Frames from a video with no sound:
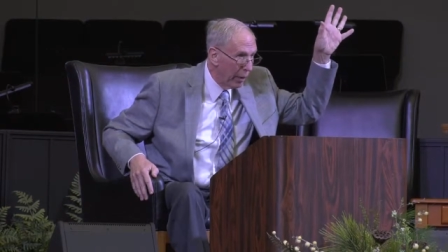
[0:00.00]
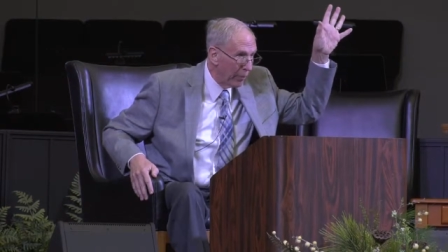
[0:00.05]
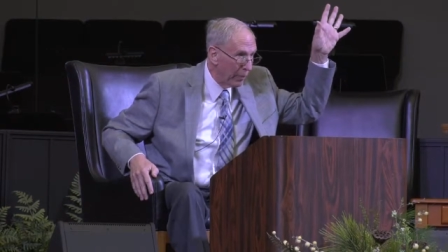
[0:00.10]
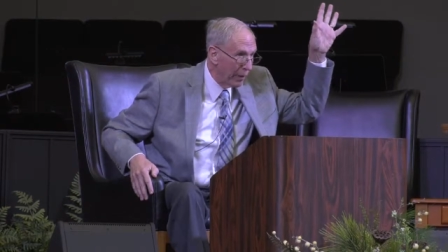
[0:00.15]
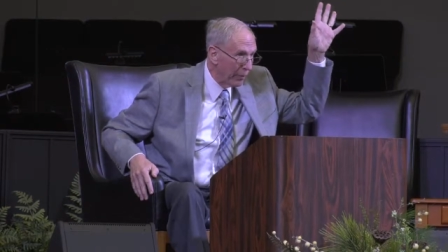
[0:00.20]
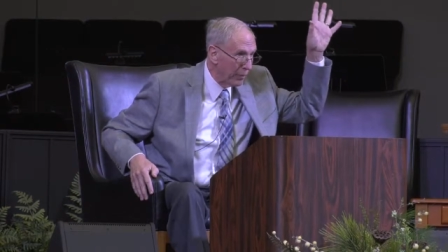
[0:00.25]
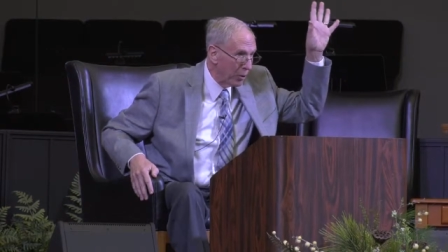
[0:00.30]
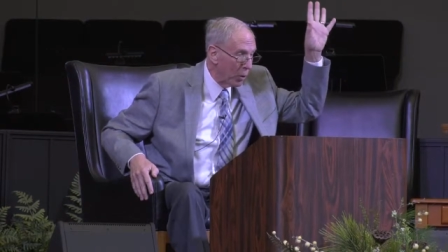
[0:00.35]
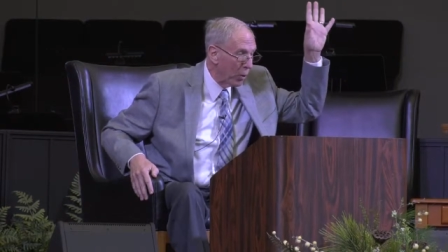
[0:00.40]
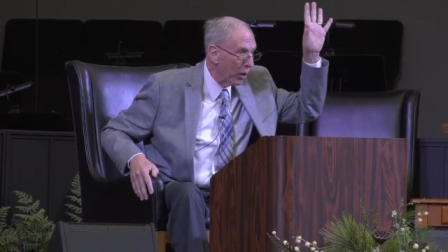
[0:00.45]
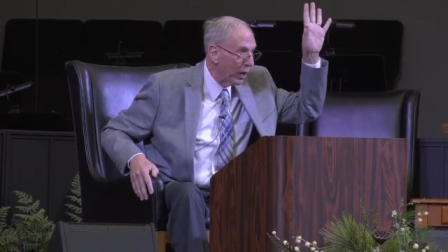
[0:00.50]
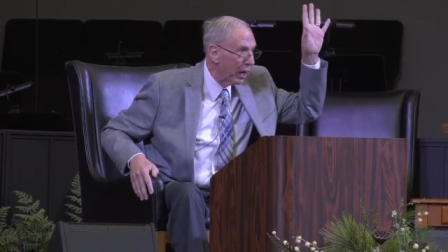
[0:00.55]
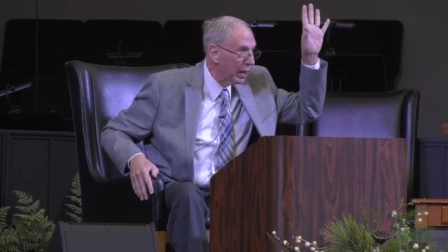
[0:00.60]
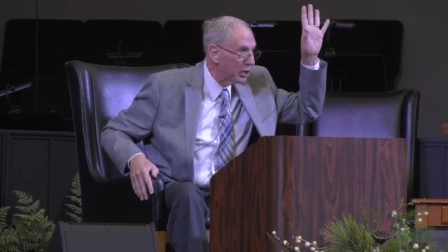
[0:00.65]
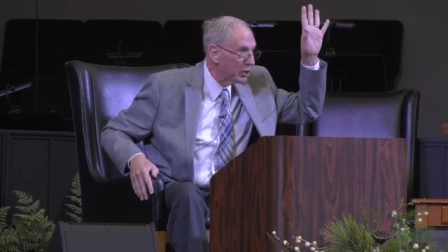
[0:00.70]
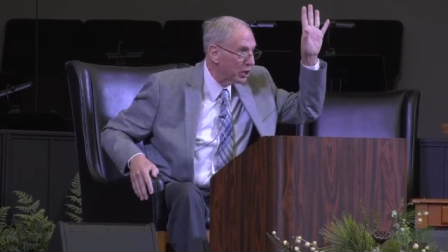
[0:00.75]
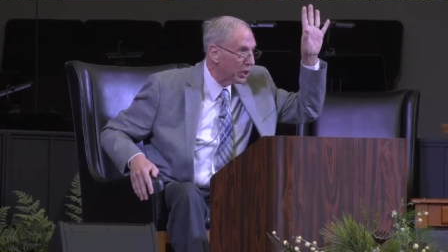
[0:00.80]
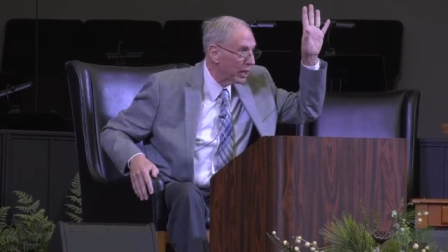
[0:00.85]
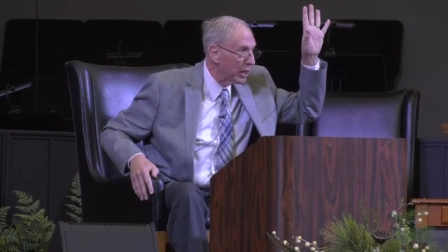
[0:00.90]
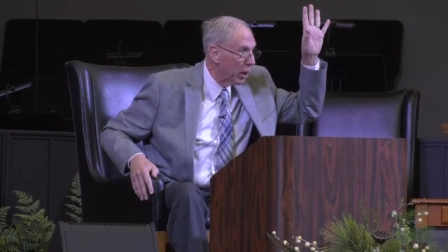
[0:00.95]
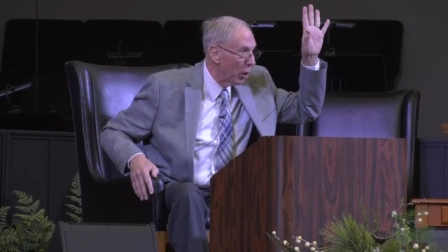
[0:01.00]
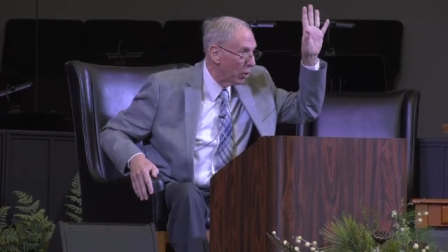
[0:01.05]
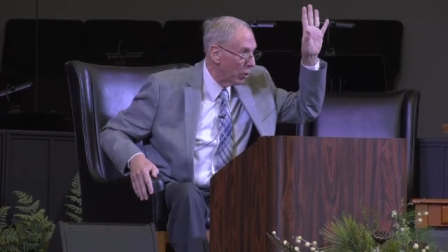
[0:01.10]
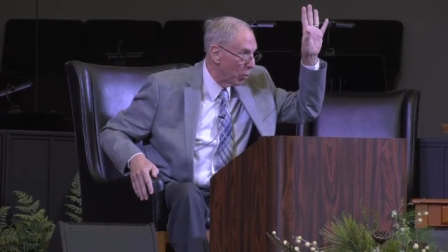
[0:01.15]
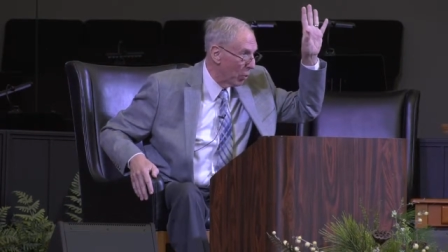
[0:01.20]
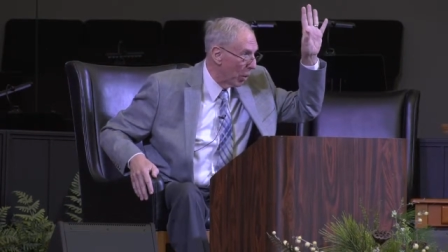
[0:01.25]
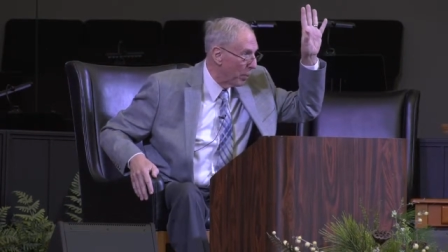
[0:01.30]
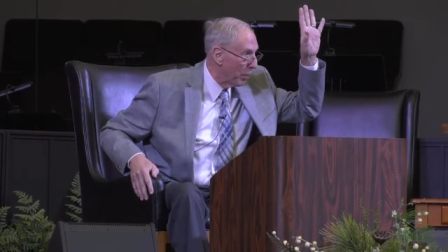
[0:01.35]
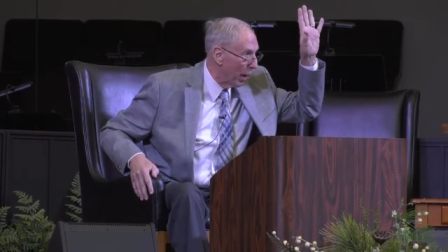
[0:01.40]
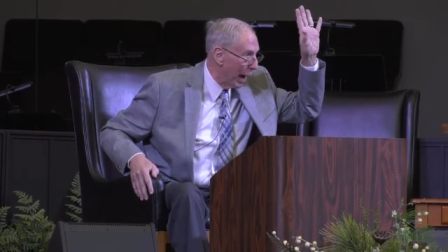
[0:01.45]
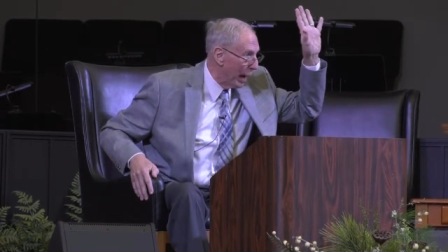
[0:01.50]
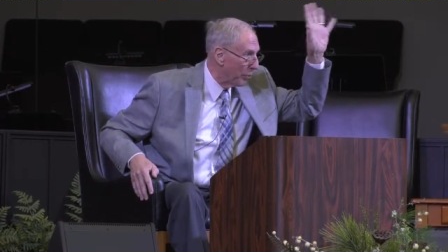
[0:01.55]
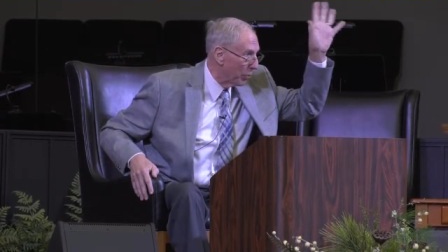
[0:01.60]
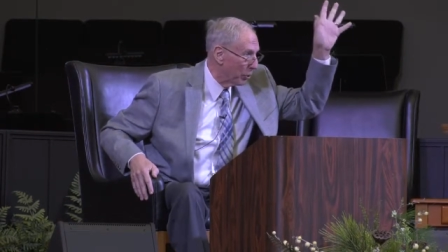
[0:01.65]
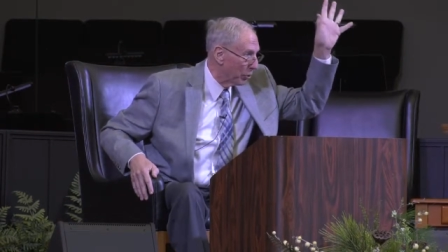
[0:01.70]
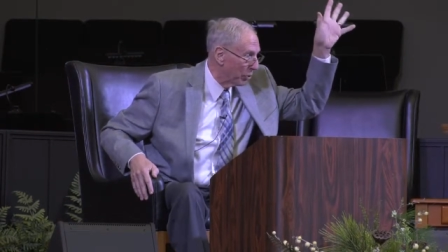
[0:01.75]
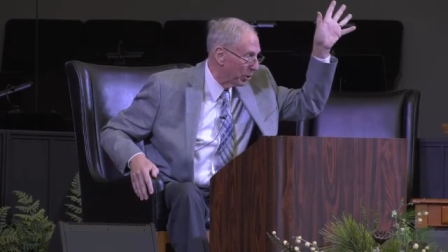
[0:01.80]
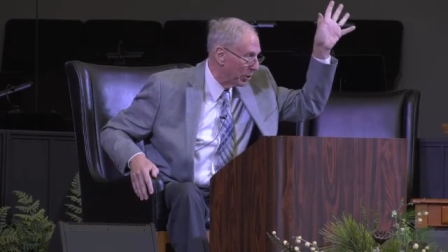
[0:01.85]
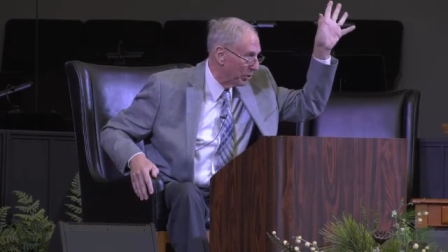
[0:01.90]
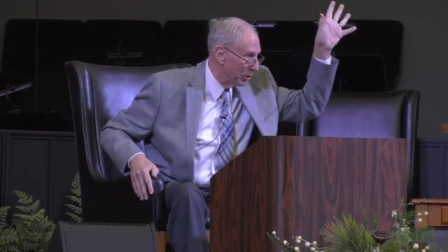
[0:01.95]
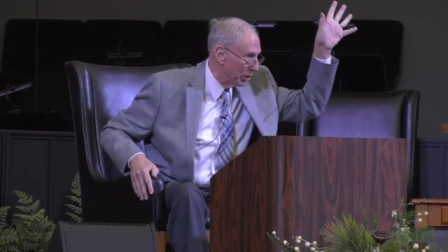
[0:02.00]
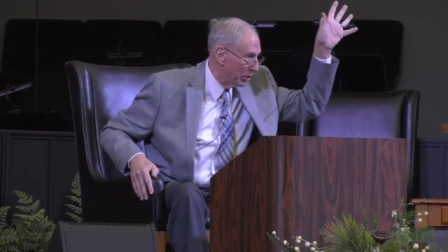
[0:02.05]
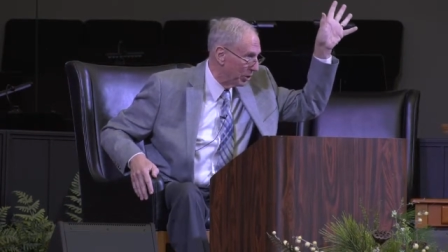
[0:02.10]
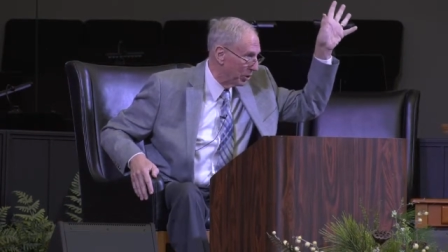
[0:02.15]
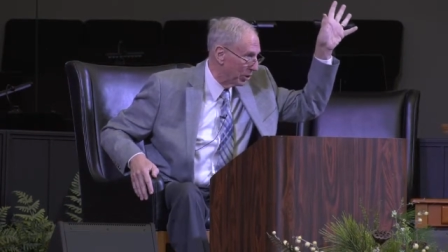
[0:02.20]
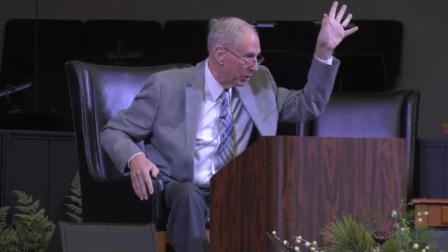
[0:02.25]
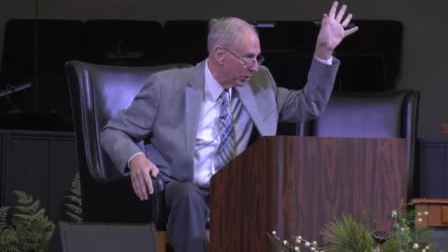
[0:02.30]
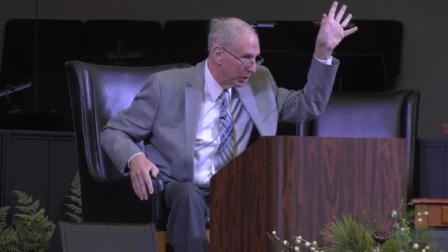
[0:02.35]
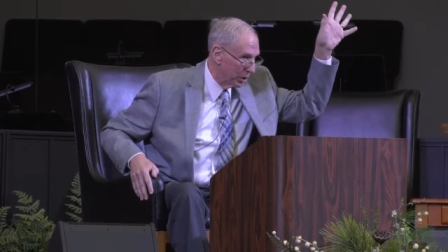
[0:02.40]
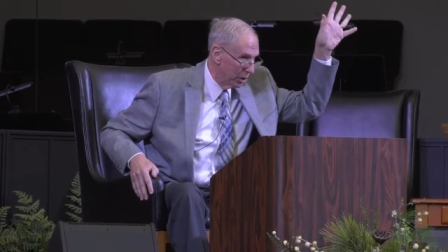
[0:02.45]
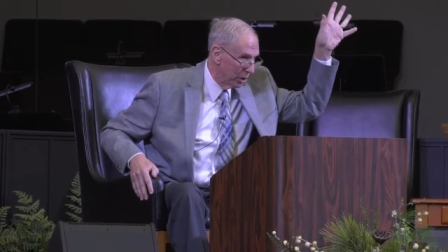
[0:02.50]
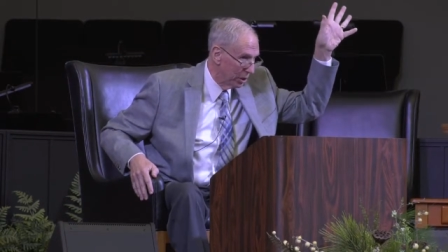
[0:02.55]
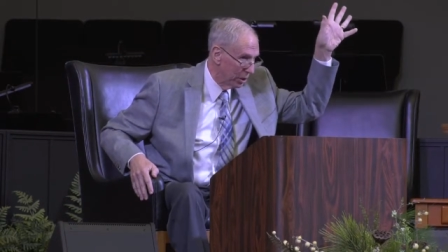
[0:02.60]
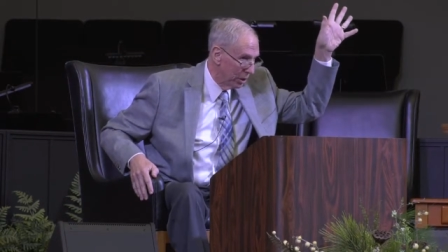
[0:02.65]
many of you occasionally go to a Bible teaching church?